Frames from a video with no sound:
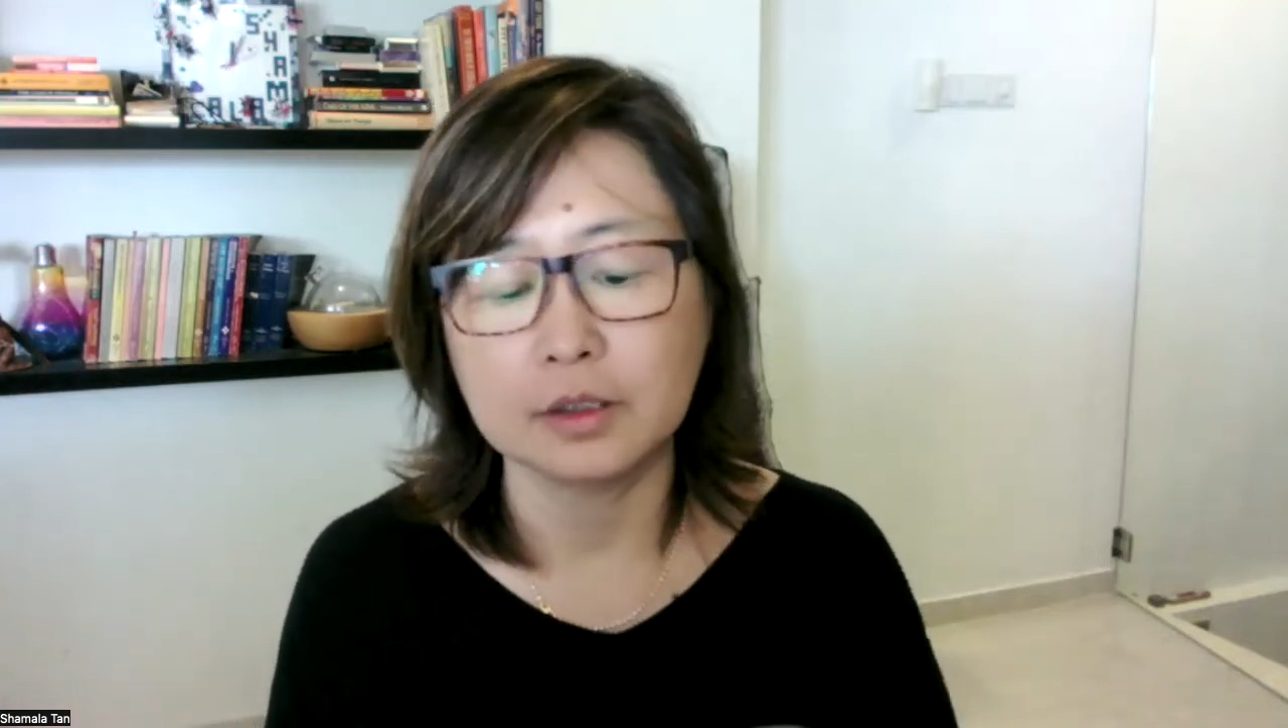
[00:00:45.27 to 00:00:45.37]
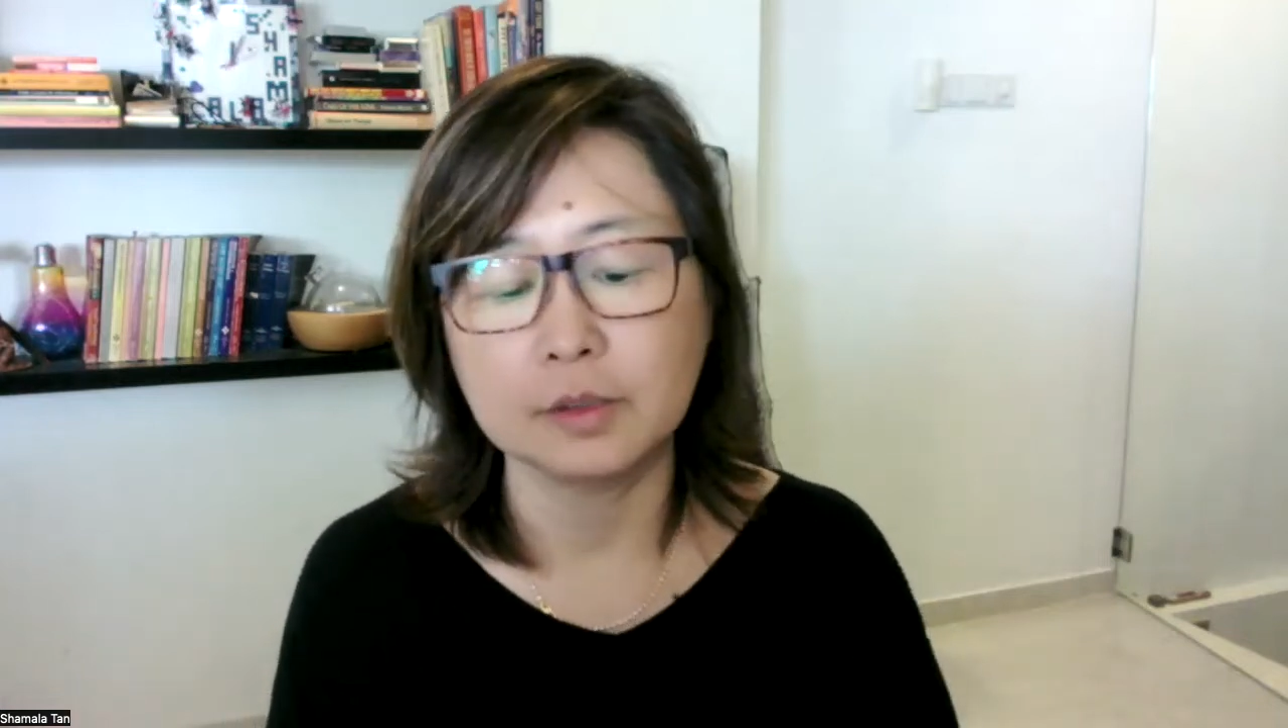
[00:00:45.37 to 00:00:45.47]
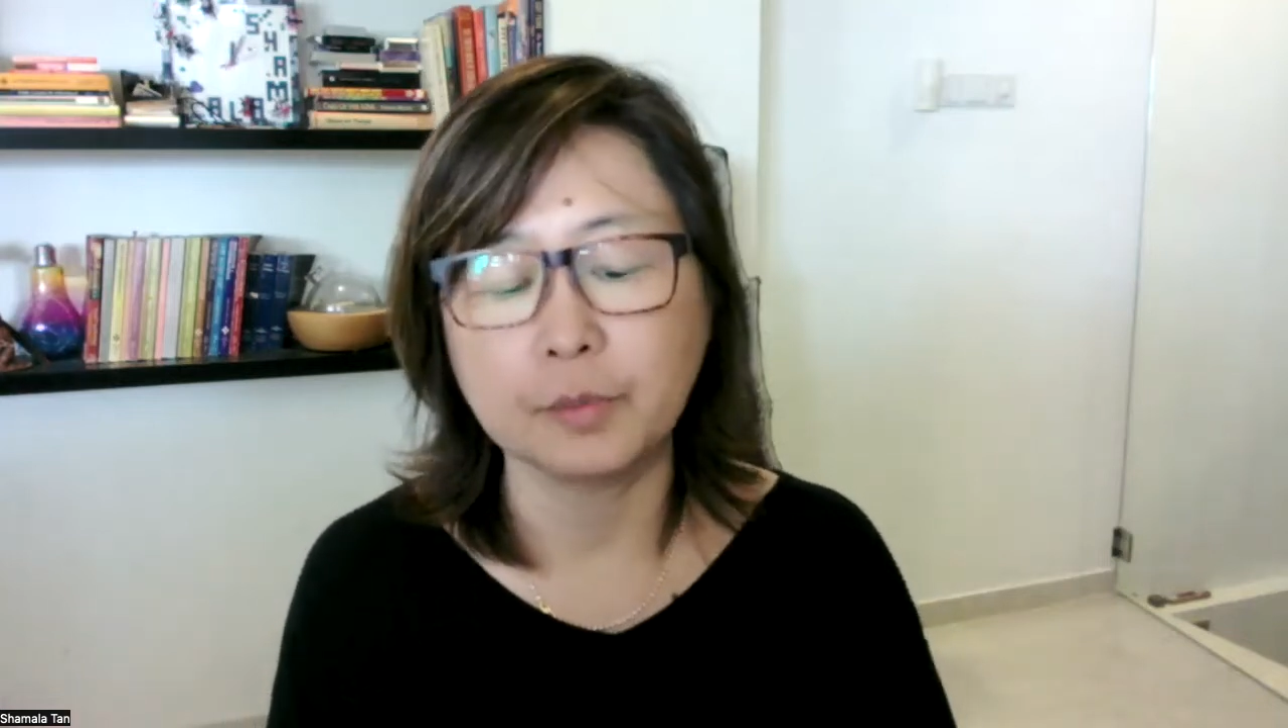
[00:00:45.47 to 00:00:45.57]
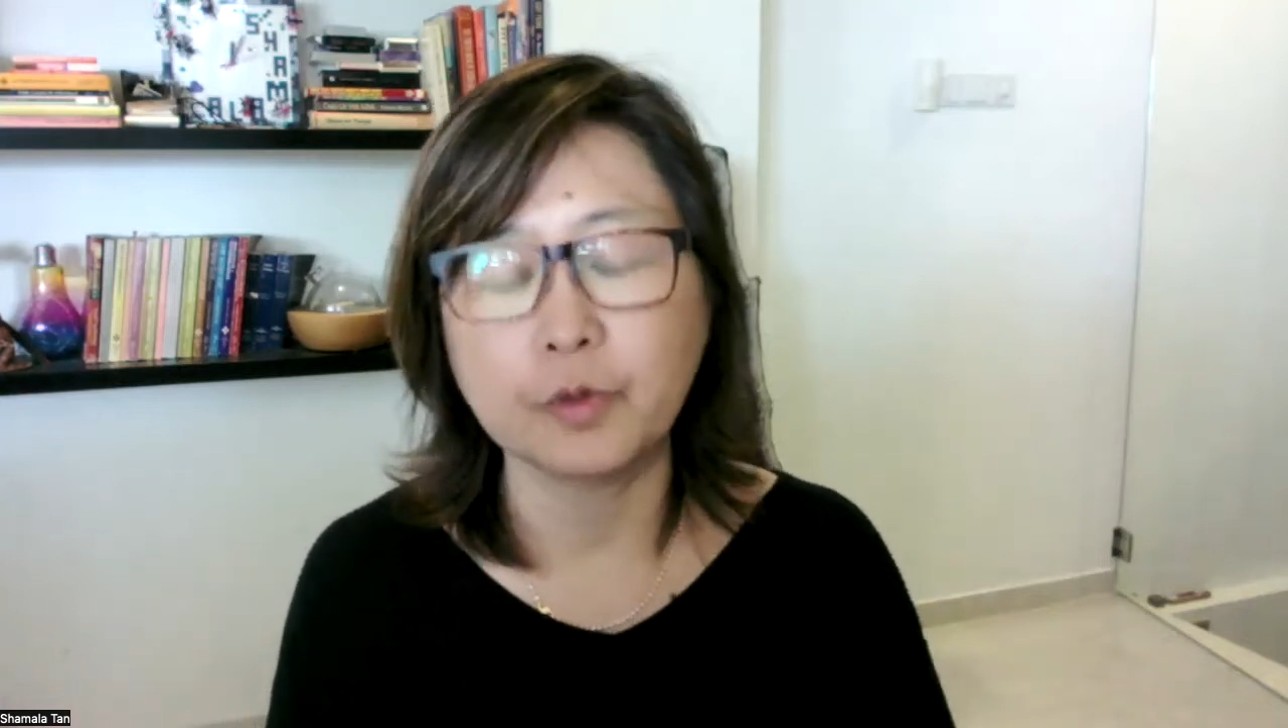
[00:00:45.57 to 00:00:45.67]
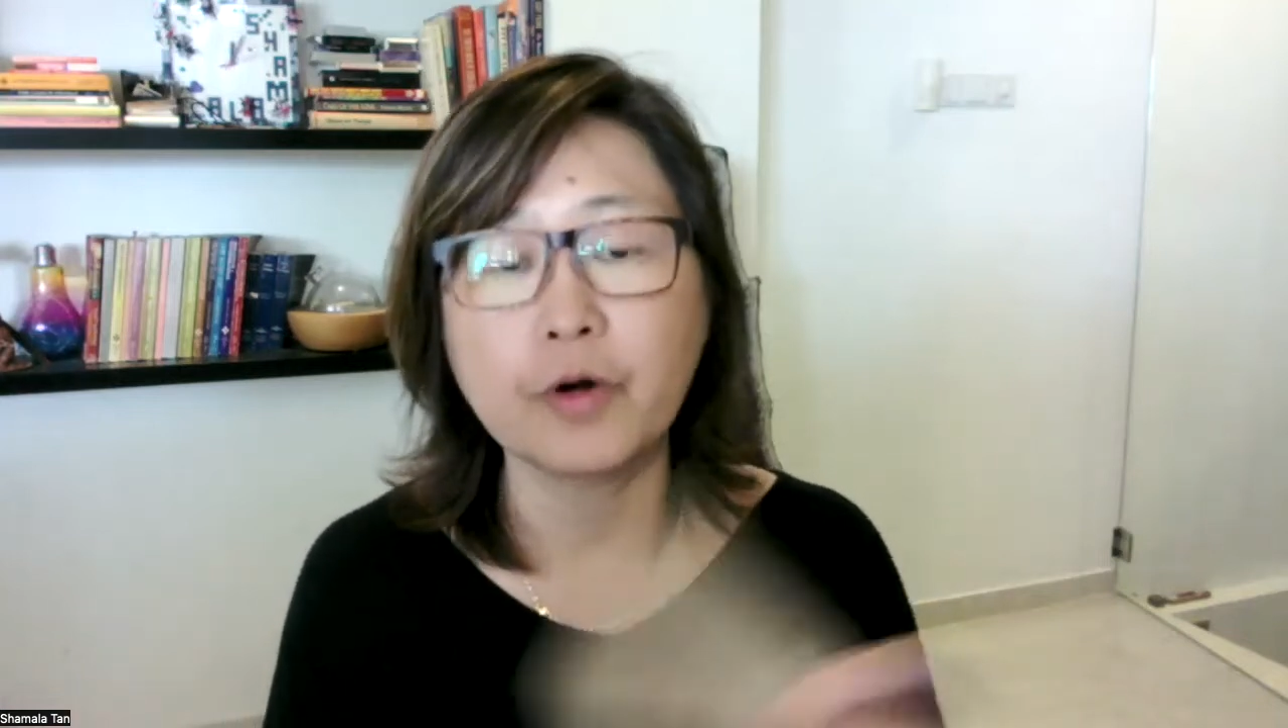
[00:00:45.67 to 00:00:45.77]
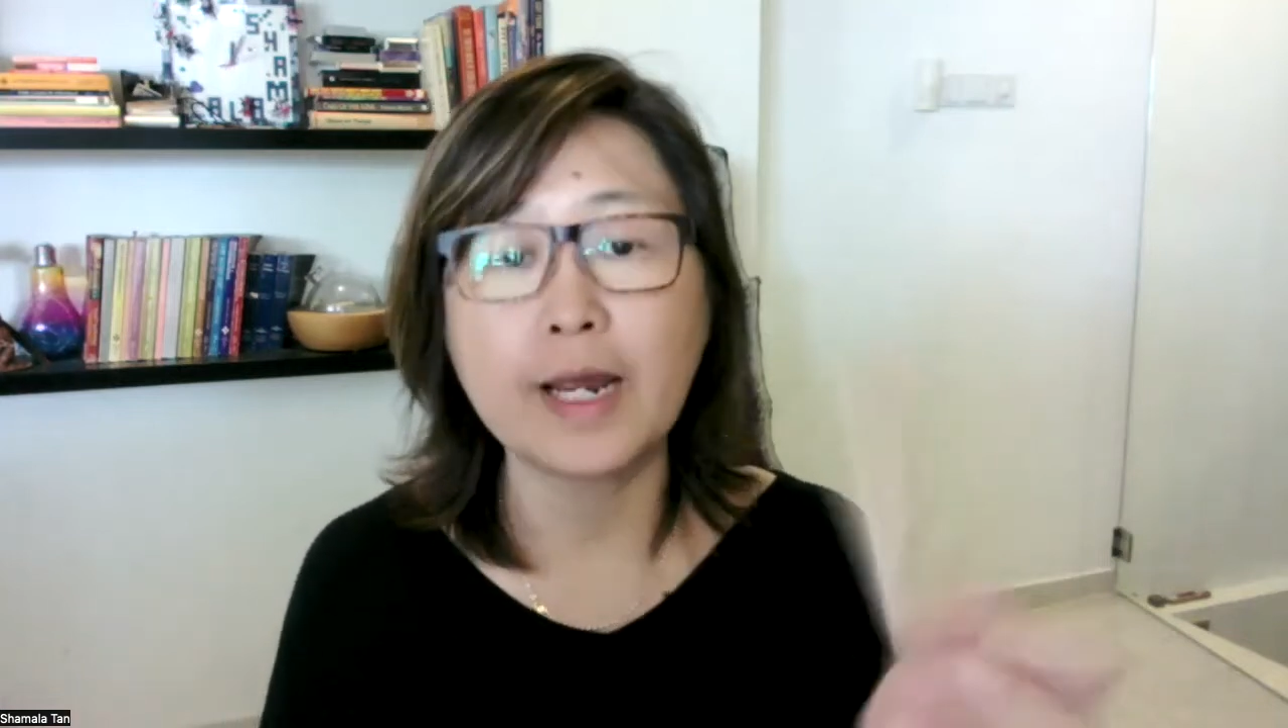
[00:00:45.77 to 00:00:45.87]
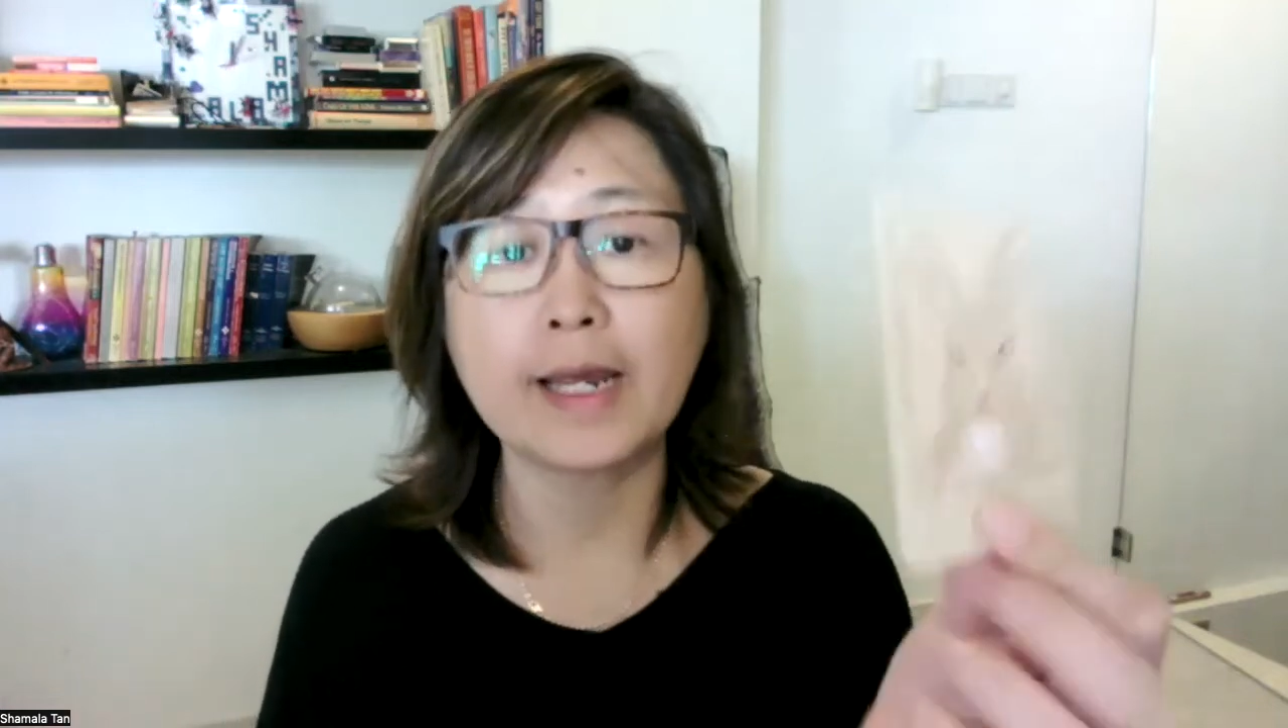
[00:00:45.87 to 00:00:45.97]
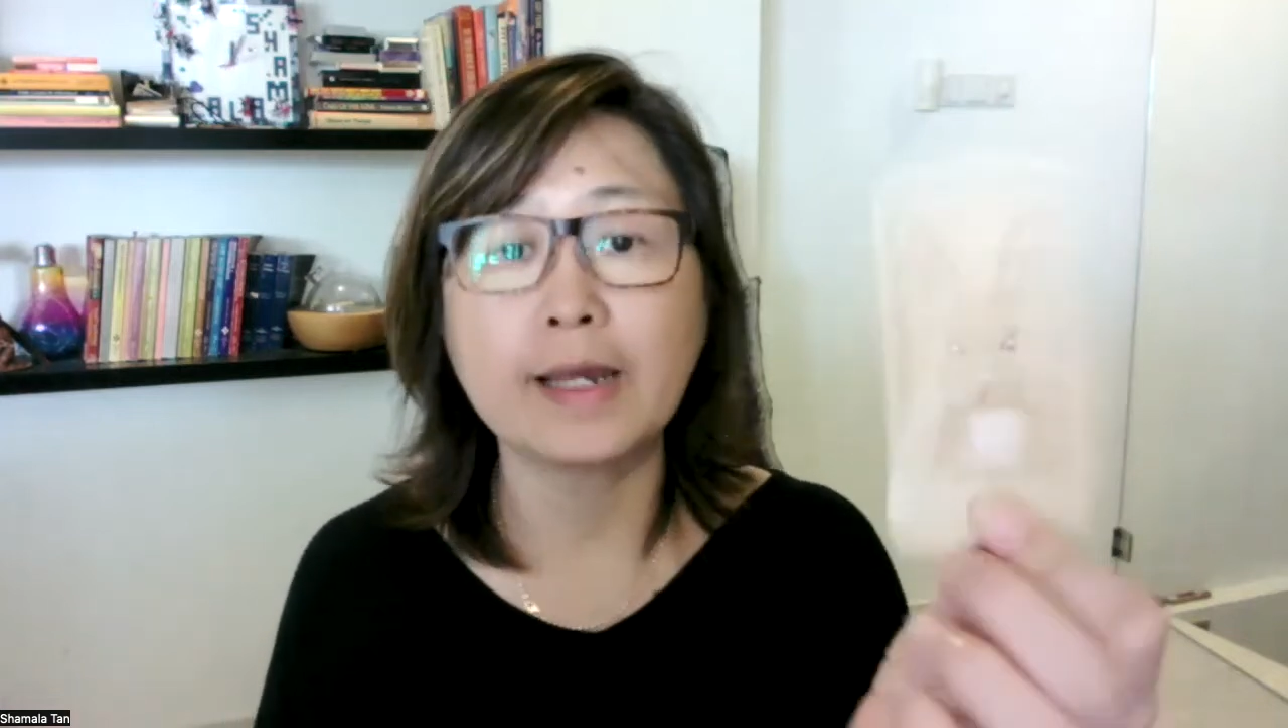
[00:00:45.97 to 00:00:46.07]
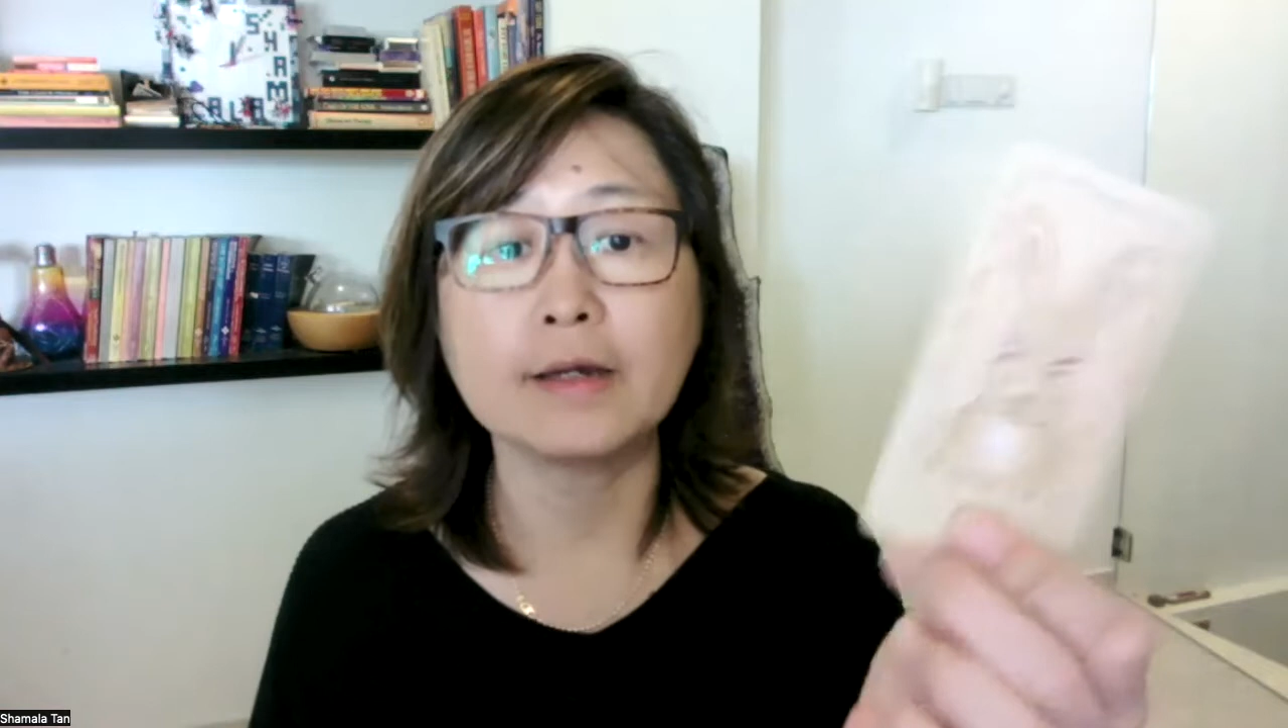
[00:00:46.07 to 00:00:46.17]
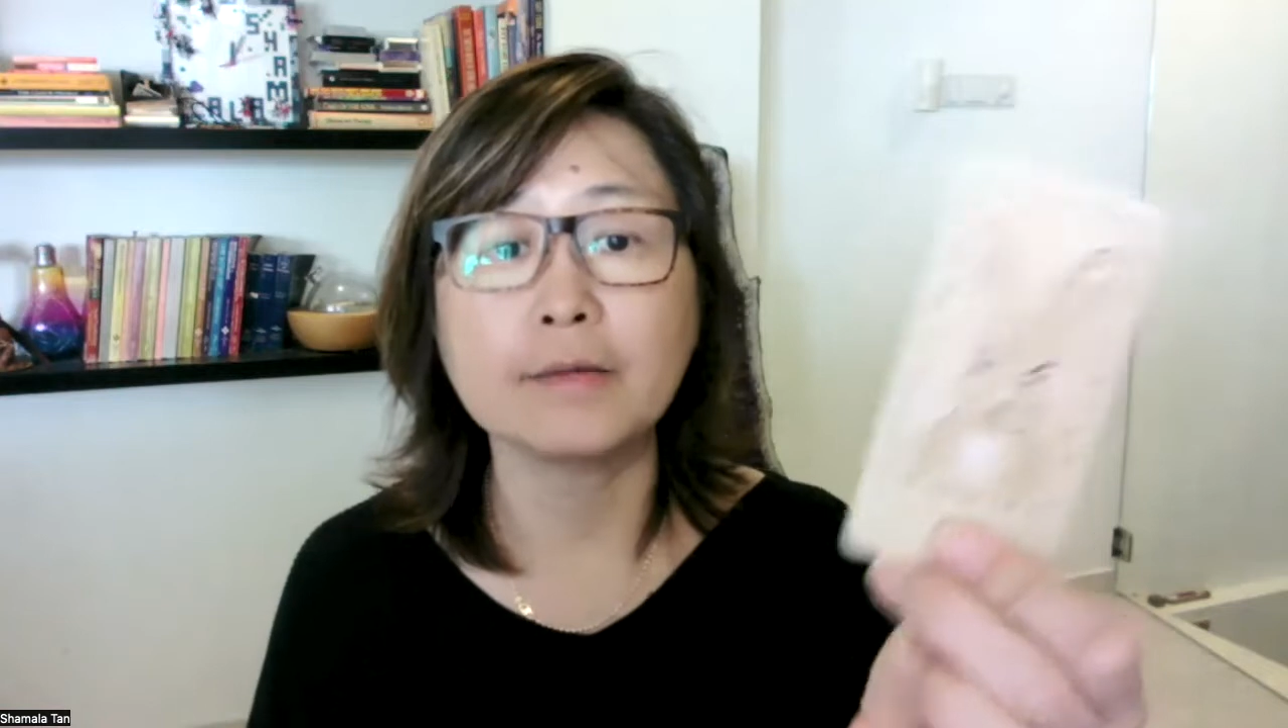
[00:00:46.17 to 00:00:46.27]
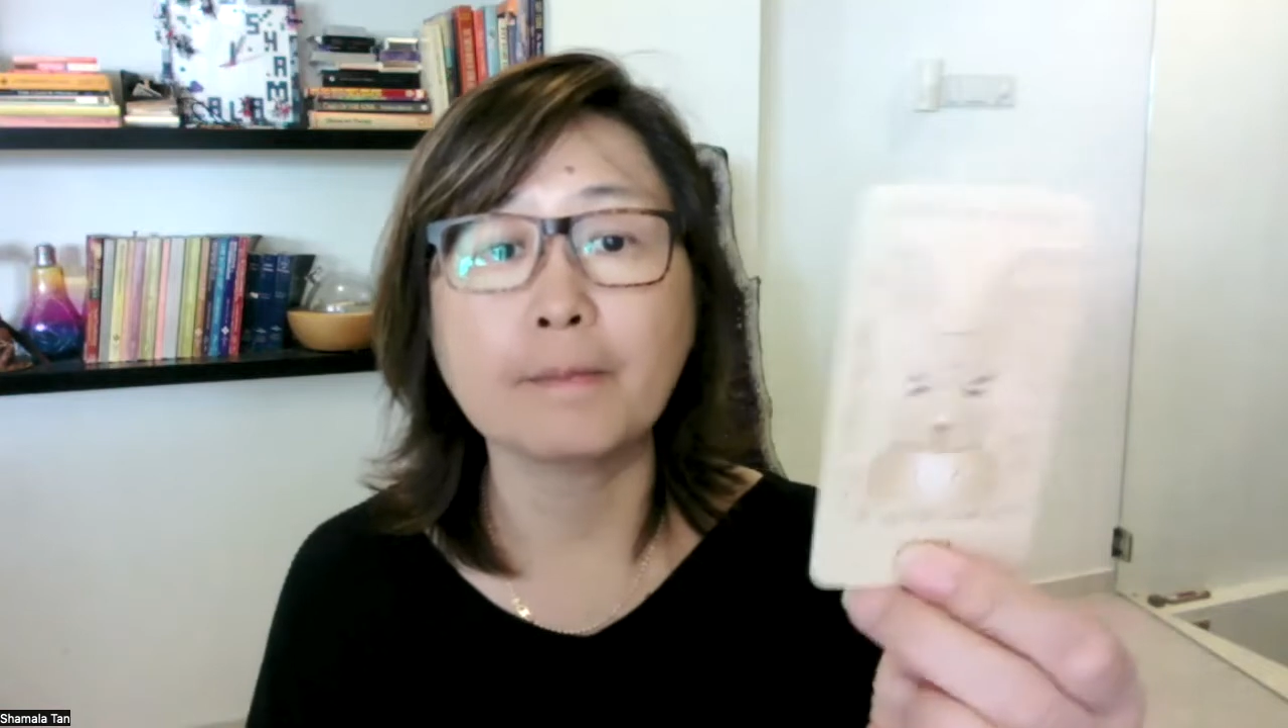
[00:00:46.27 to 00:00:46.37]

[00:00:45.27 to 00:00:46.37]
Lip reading: prey.